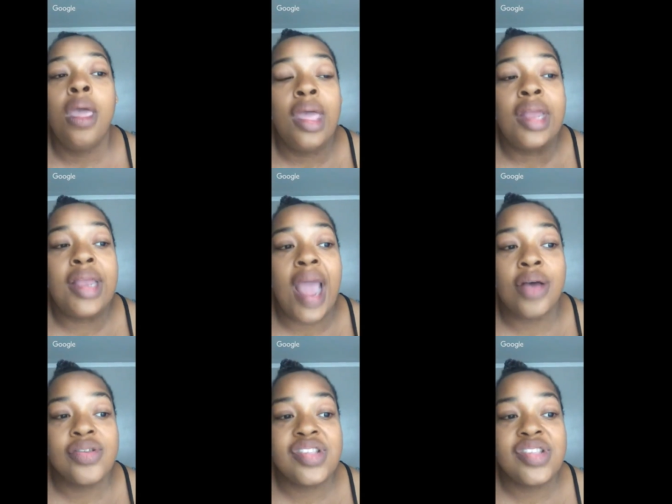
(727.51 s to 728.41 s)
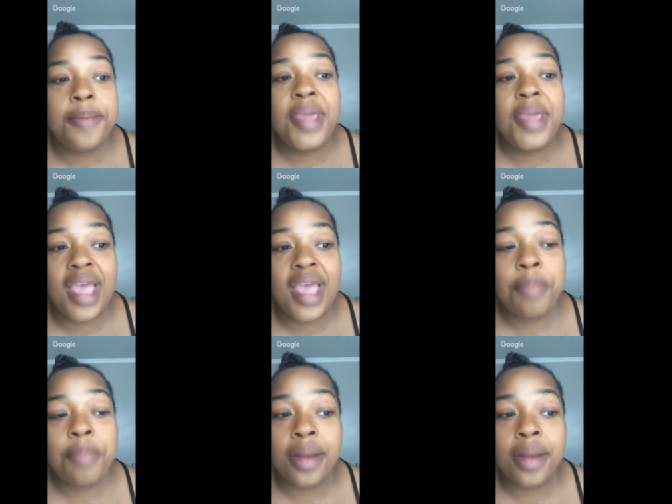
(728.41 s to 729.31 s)
Now, CPS, by
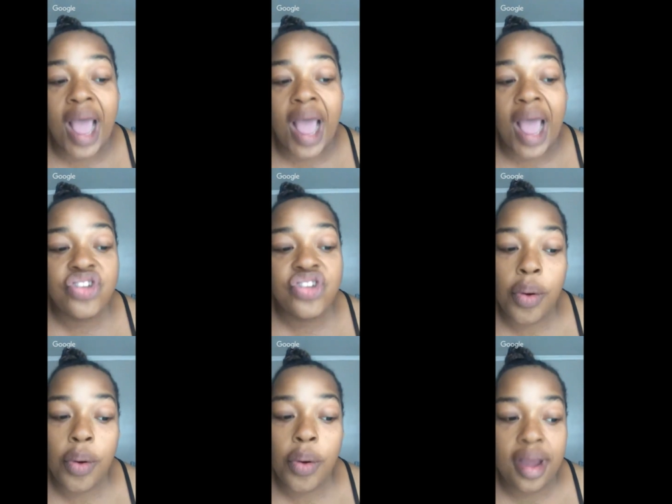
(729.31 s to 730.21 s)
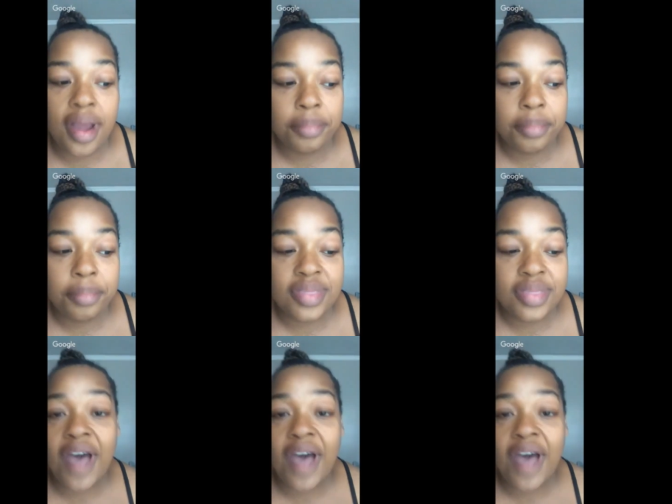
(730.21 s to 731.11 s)
them not showing up, they
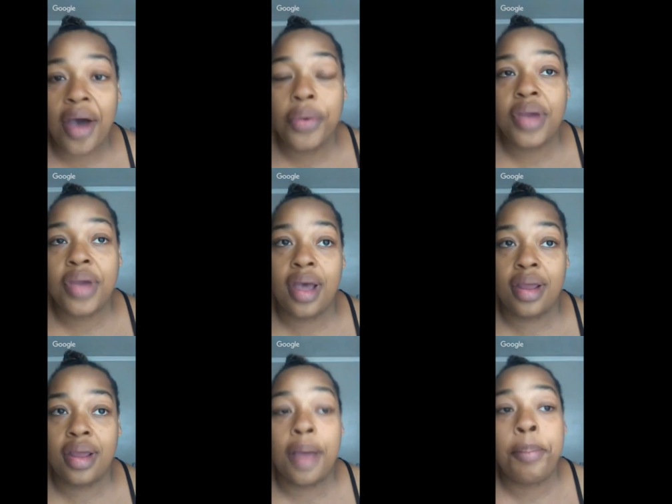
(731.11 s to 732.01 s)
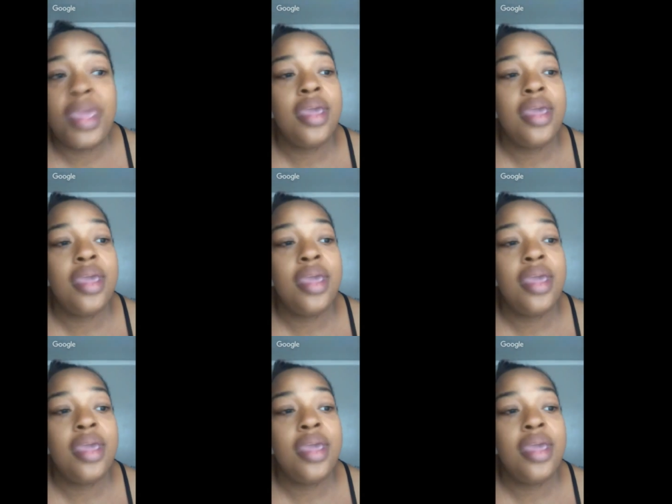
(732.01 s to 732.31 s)
filed an appeal